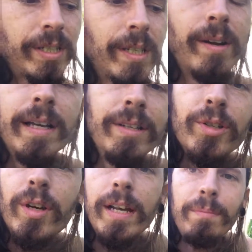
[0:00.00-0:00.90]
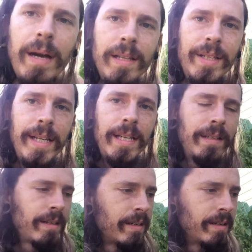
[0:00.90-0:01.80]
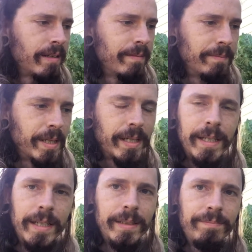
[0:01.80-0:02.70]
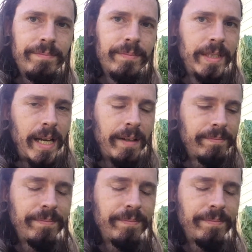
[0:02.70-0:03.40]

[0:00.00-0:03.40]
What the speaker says: you can go ahead and try to pollinate it, but yeah.